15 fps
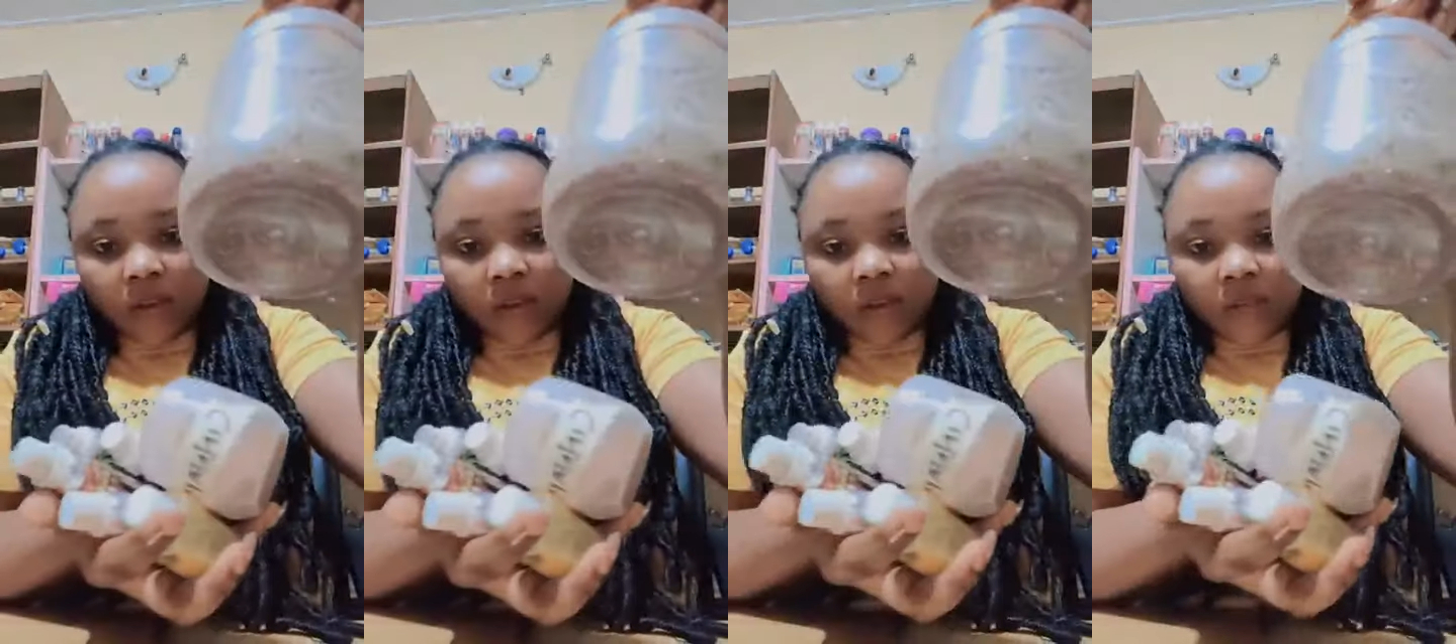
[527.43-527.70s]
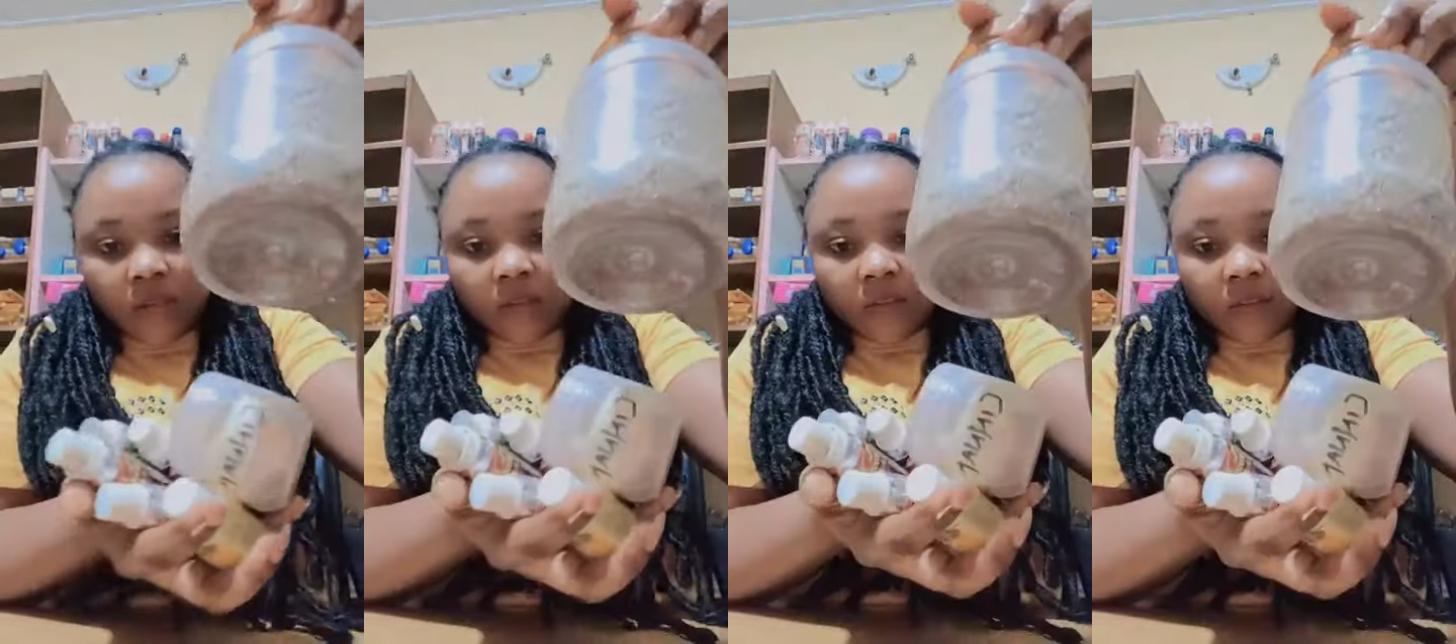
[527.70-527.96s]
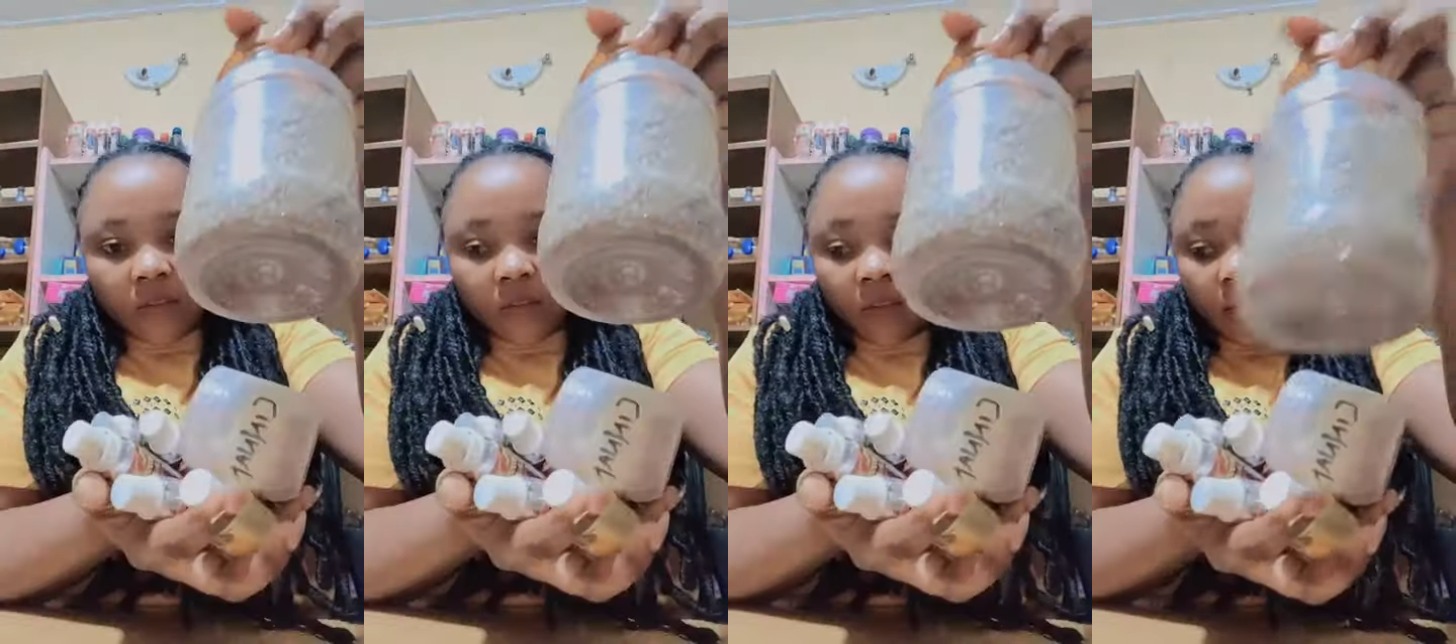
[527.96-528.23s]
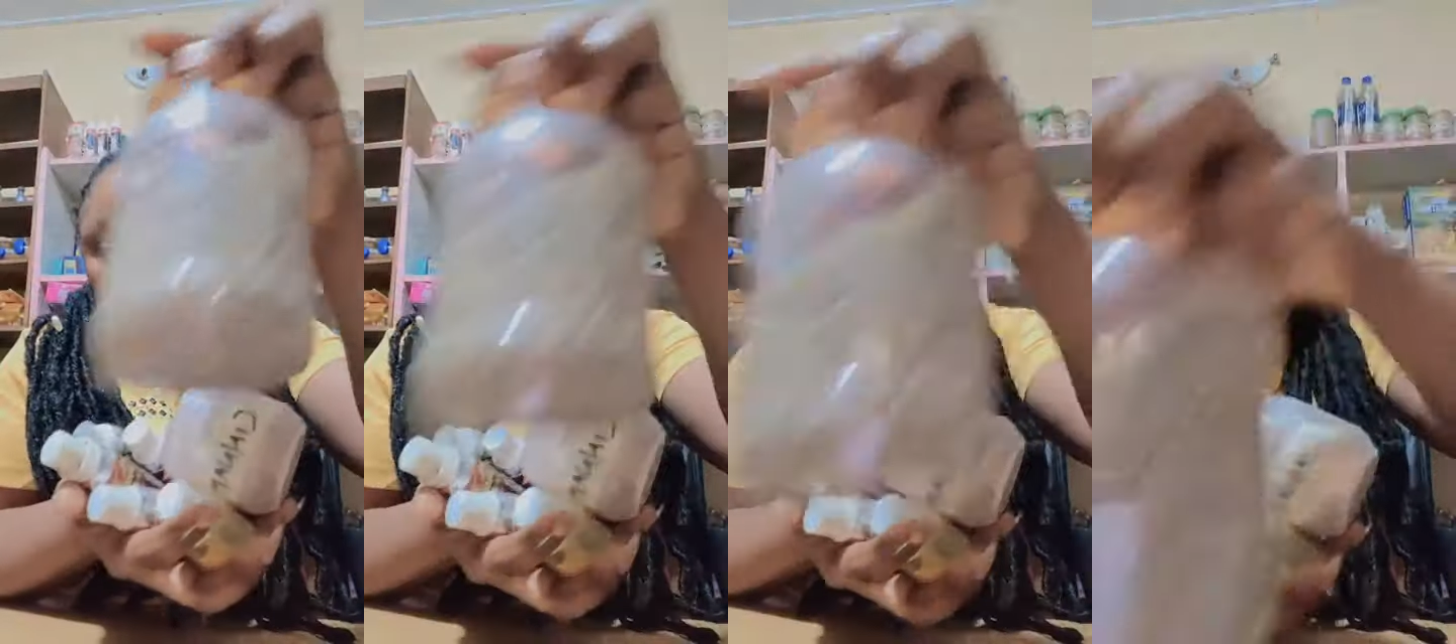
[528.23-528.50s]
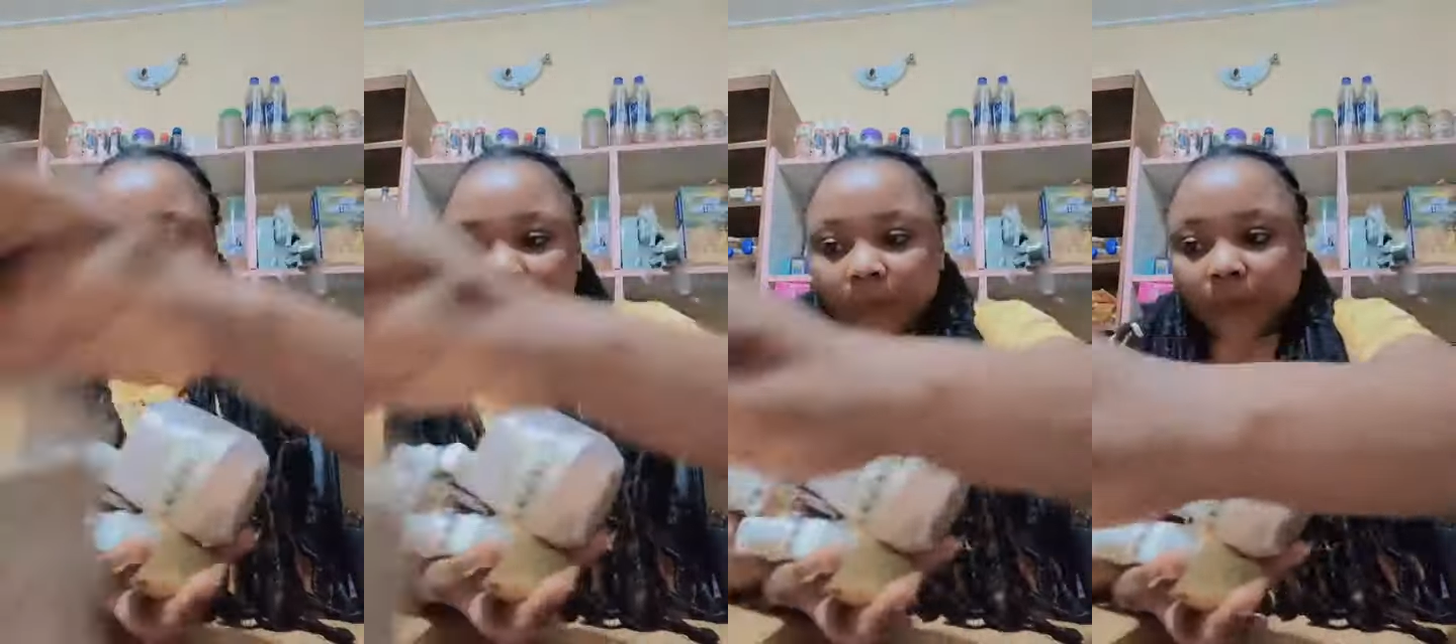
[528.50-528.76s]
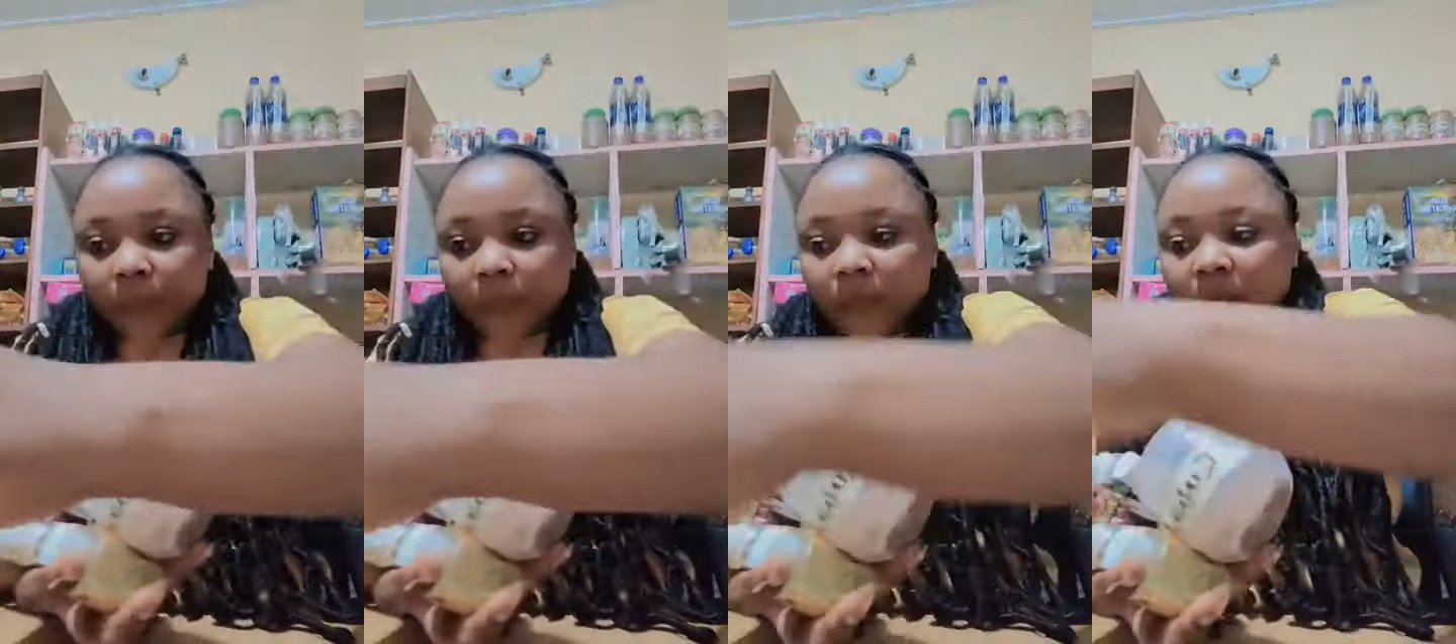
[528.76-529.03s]
This is it.
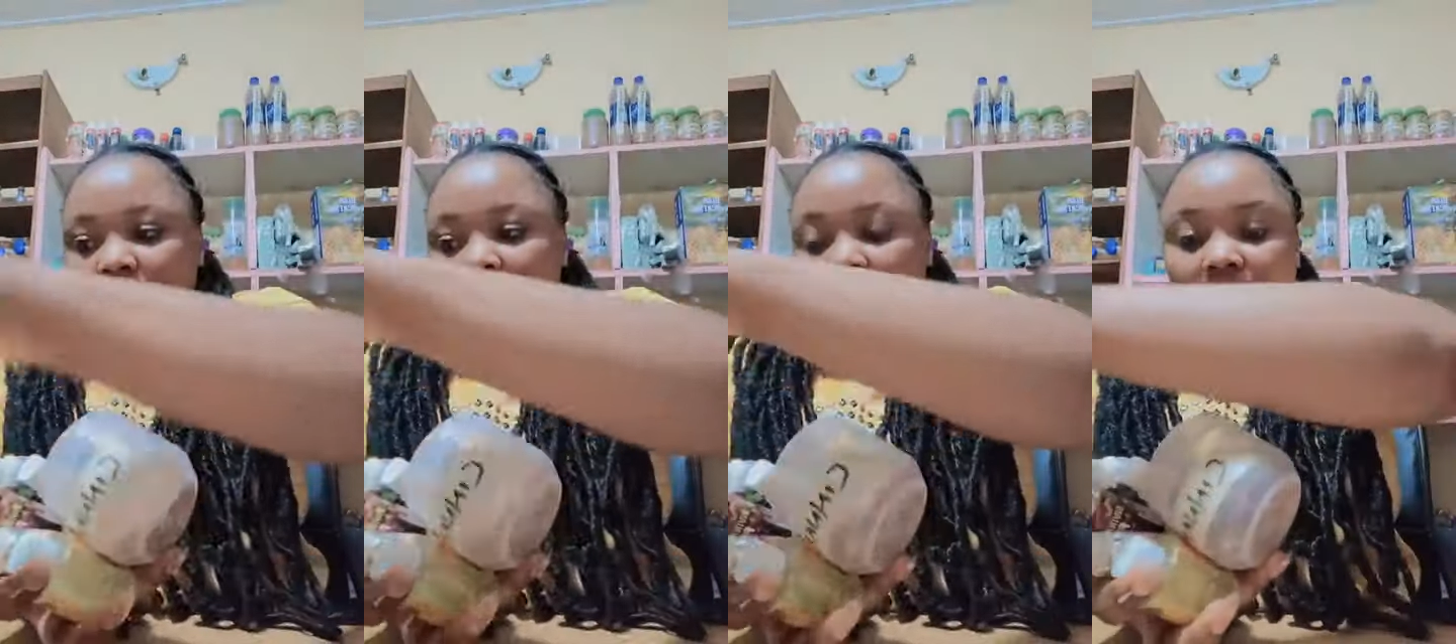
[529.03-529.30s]
This